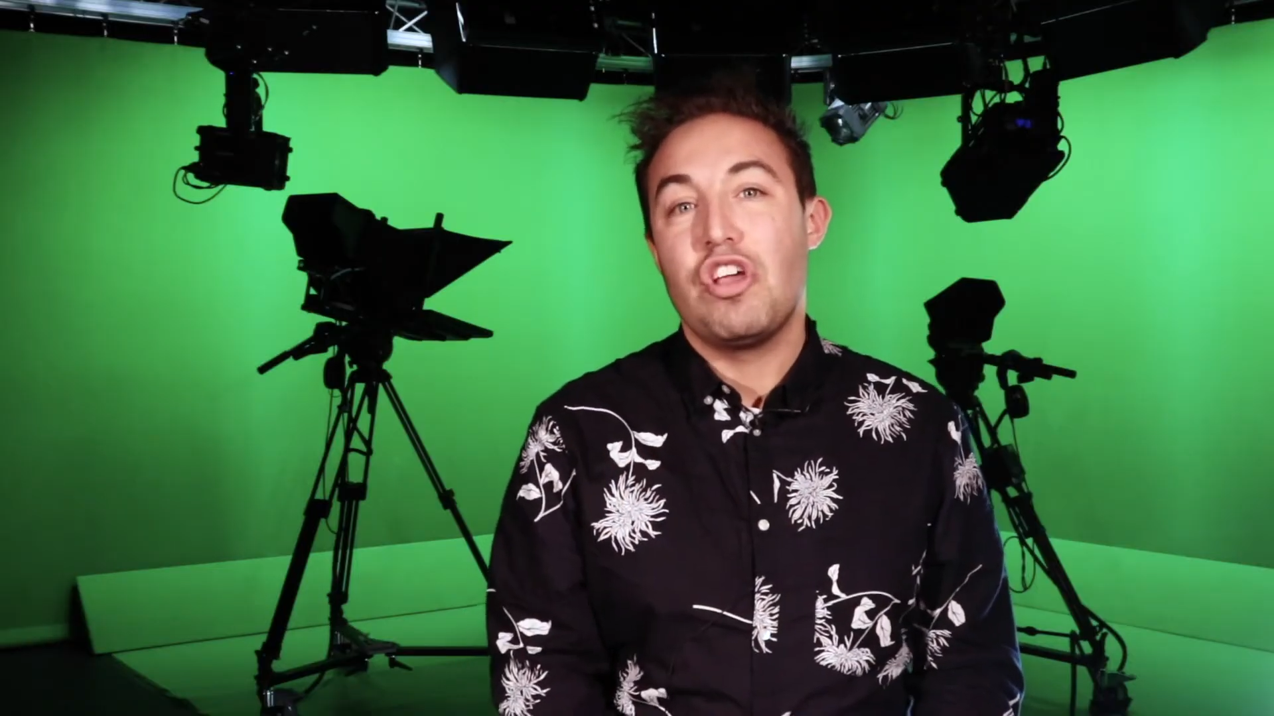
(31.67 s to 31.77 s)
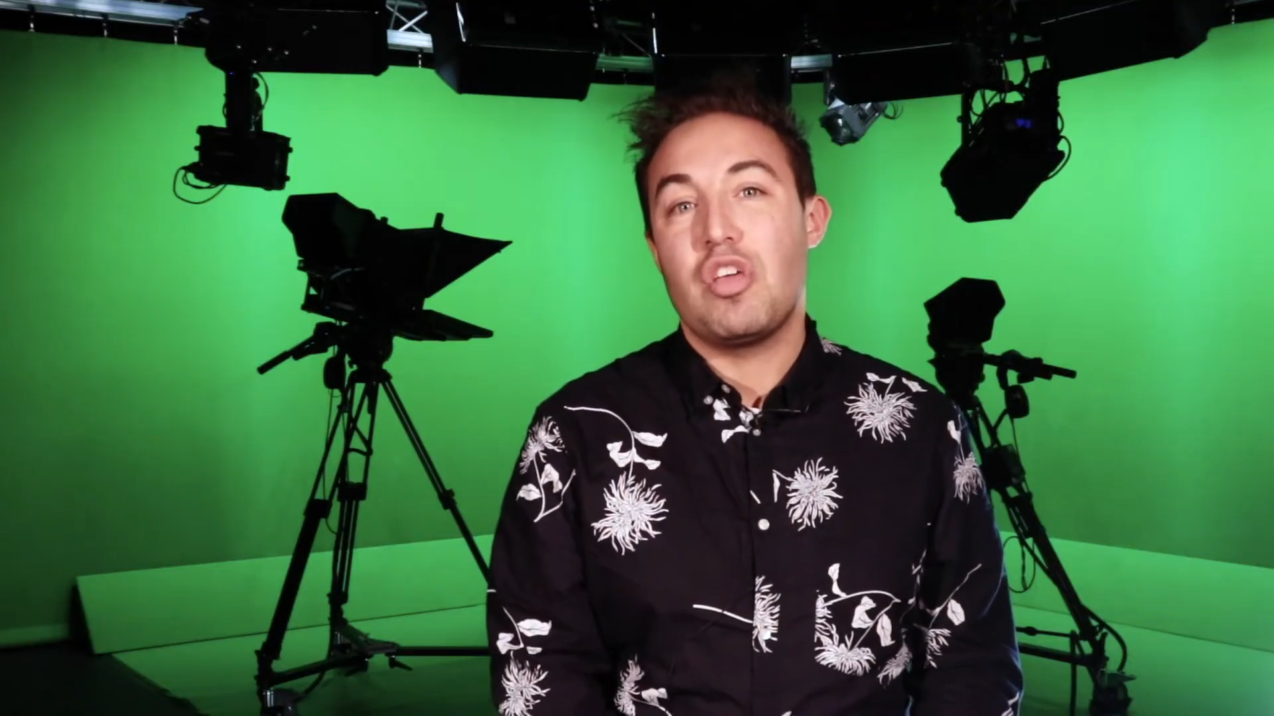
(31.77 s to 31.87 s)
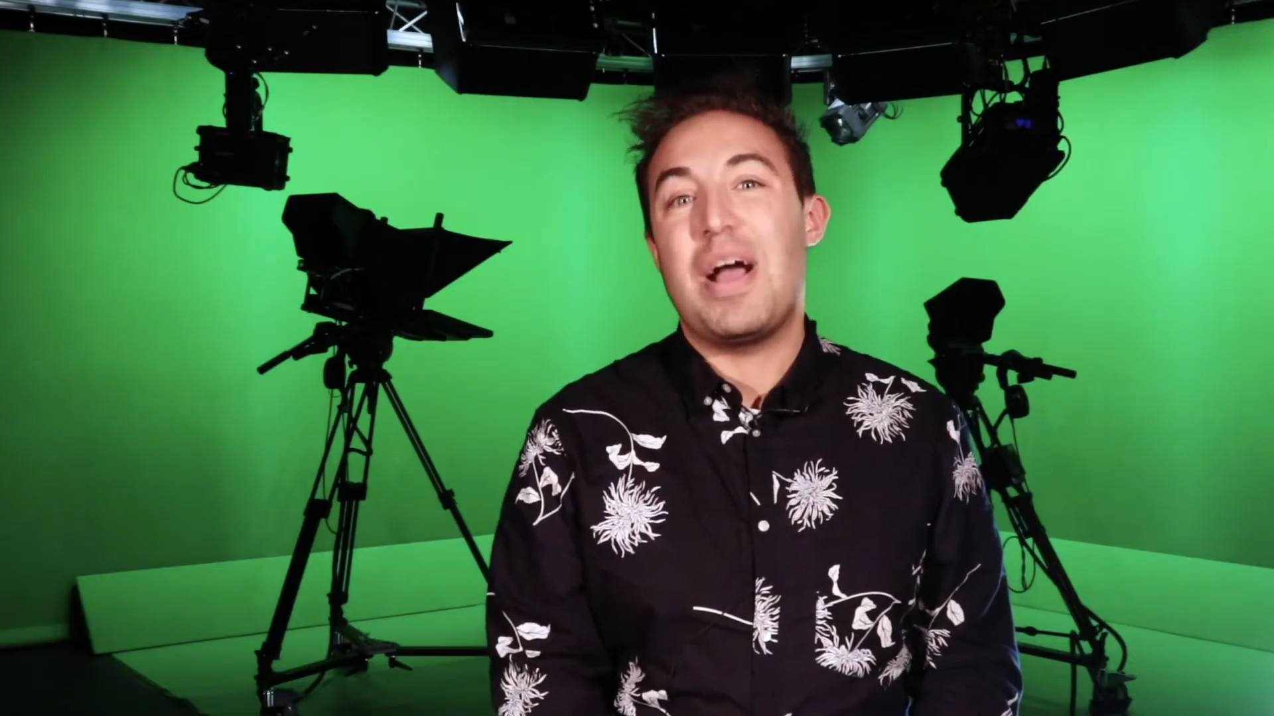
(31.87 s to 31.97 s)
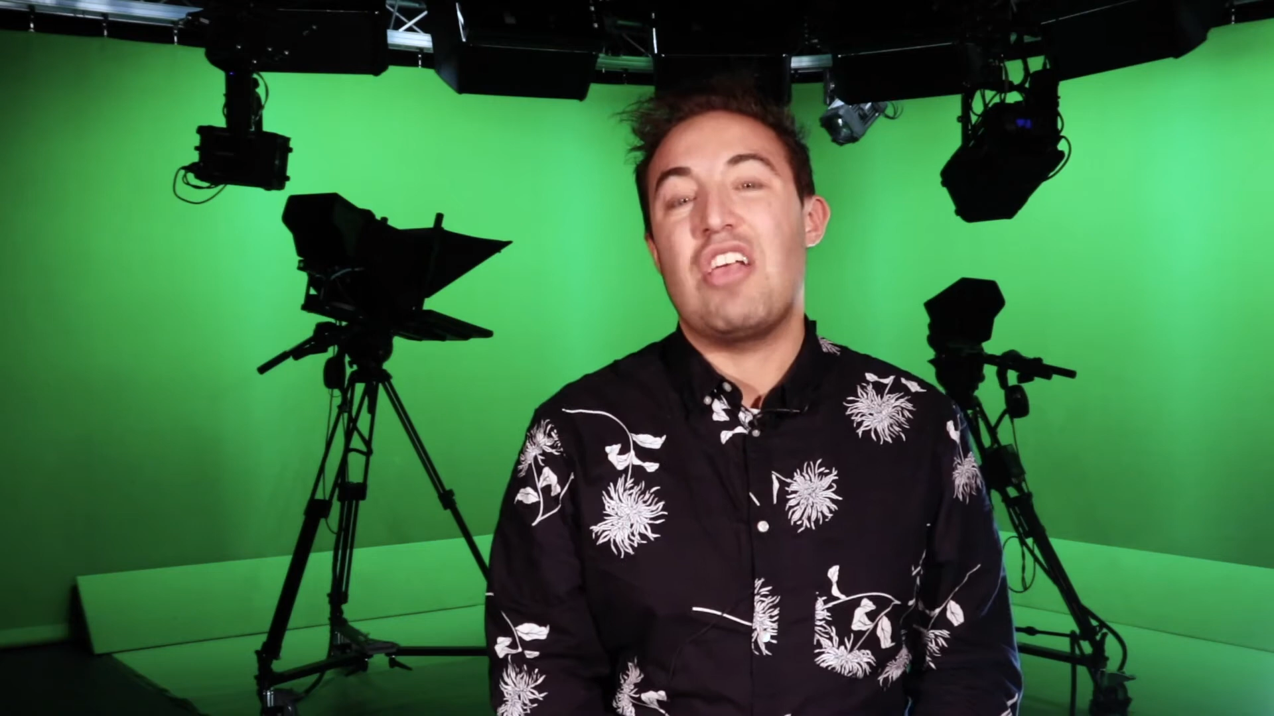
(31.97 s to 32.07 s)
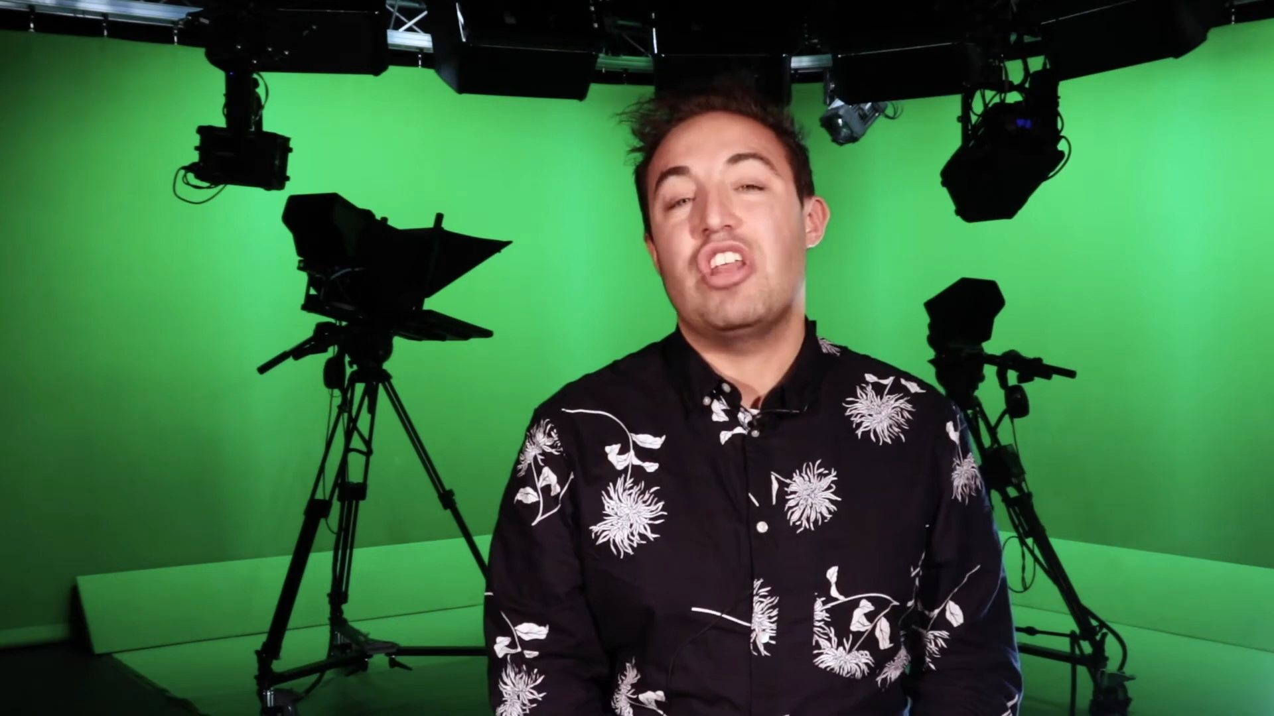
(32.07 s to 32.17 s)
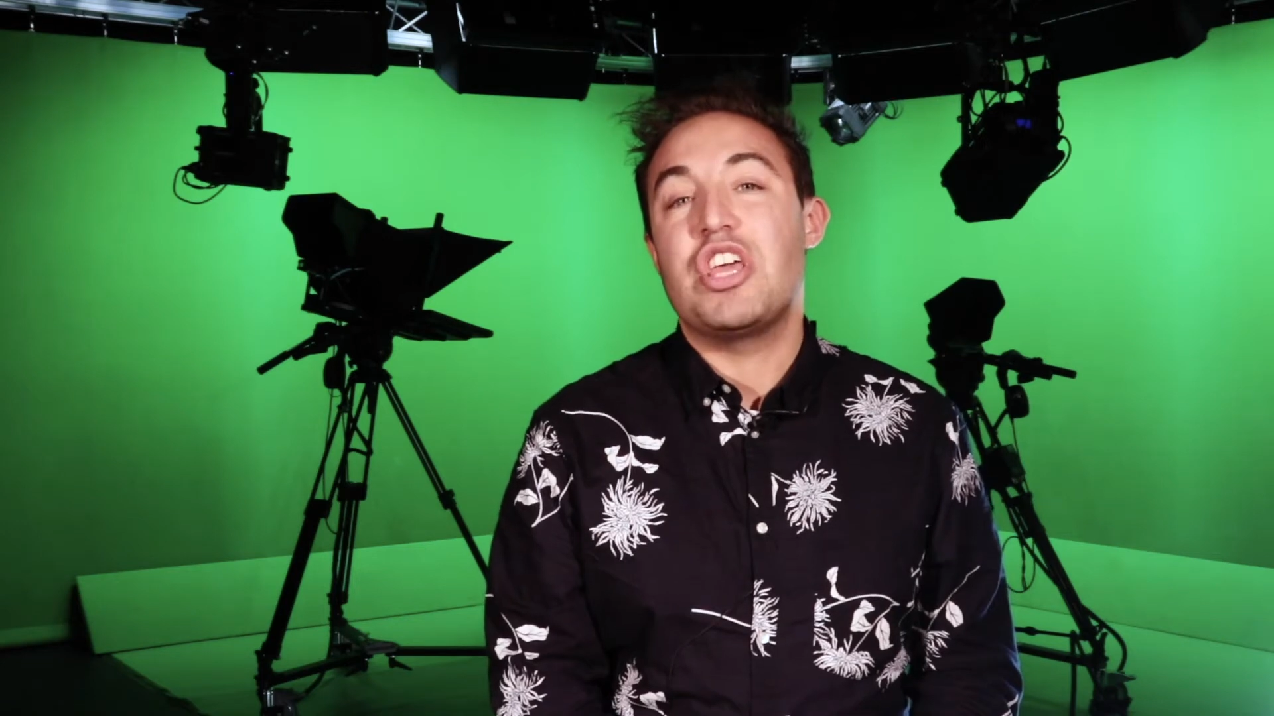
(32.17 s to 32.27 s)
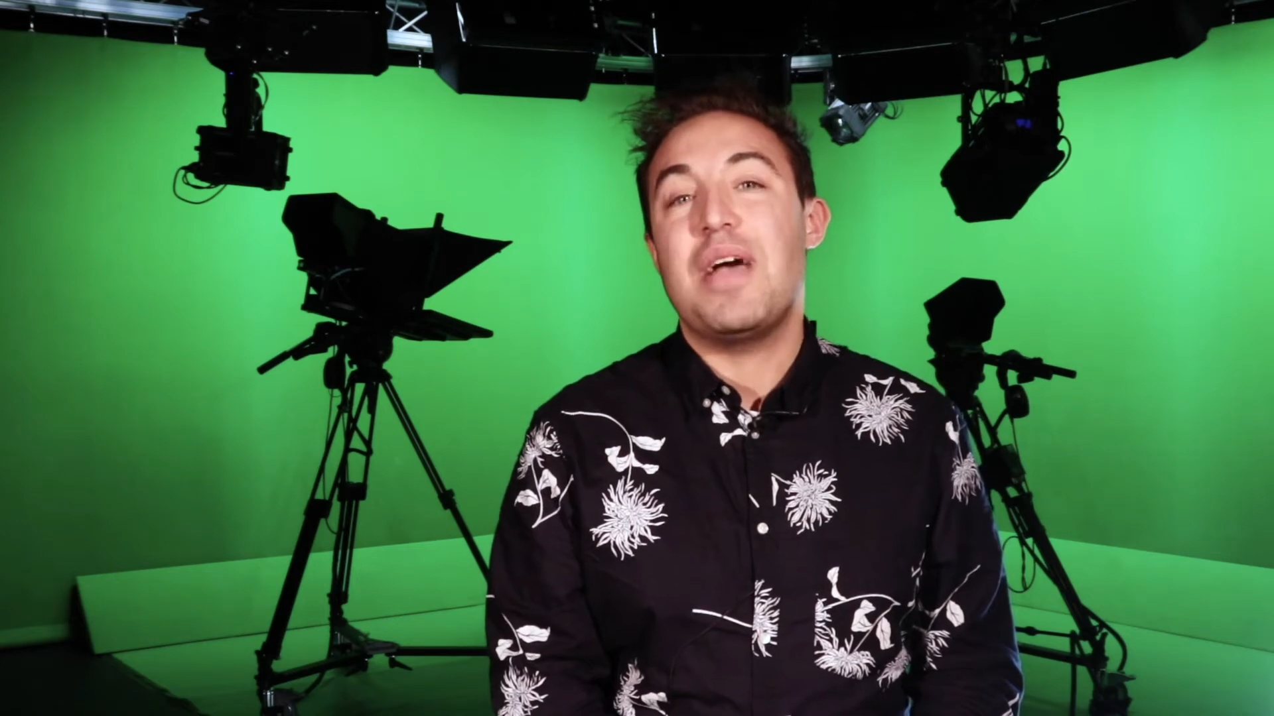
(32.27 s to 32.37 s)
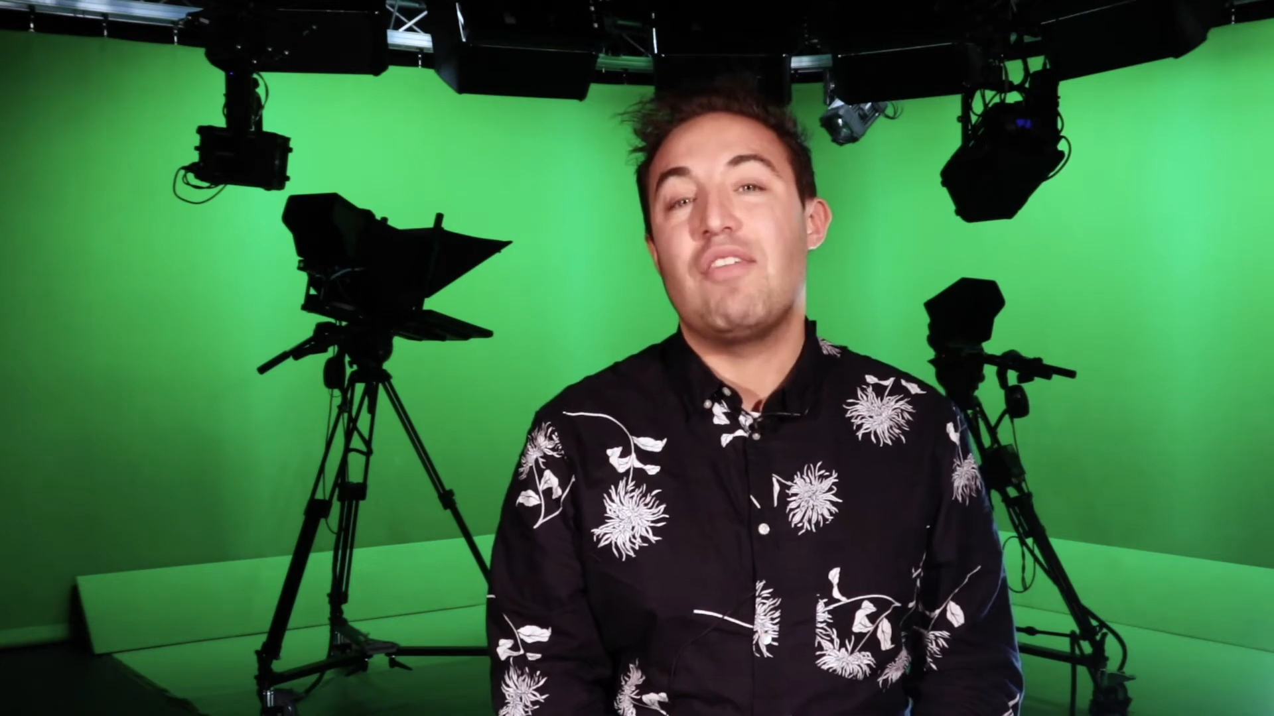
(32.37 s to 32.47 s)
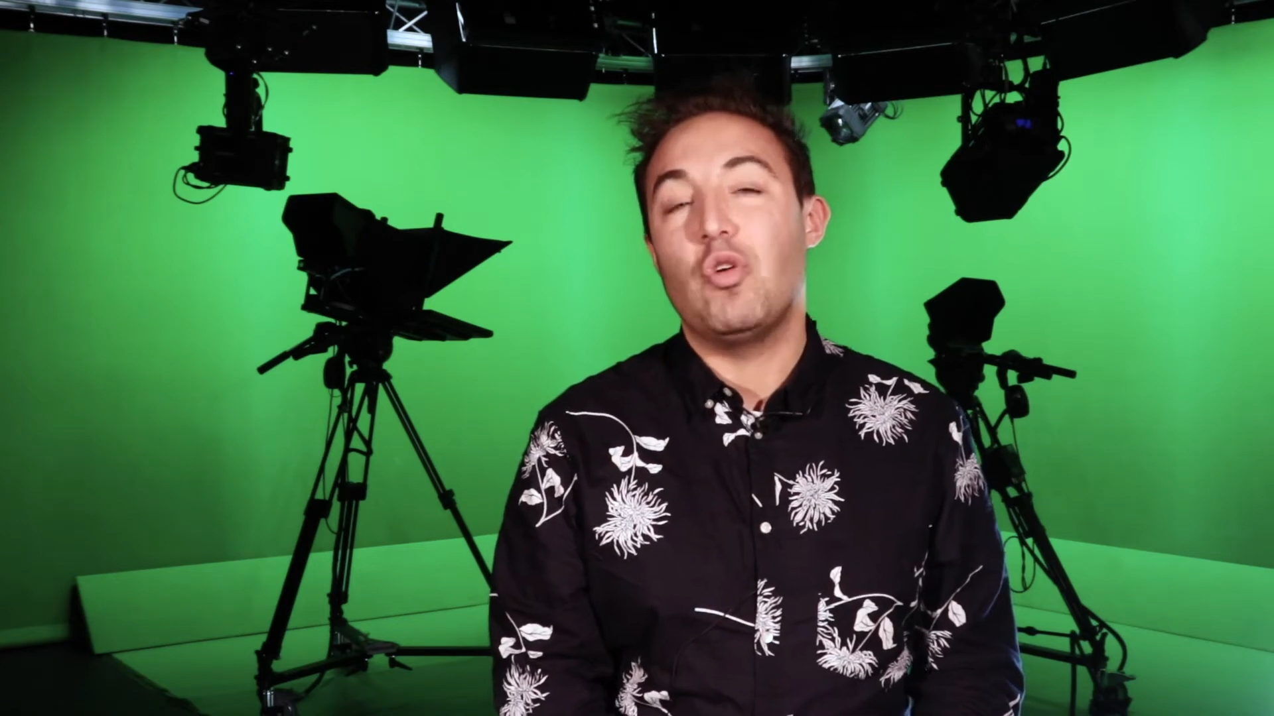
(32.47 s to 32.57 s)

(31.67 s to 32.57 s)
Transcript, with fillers: So actually you have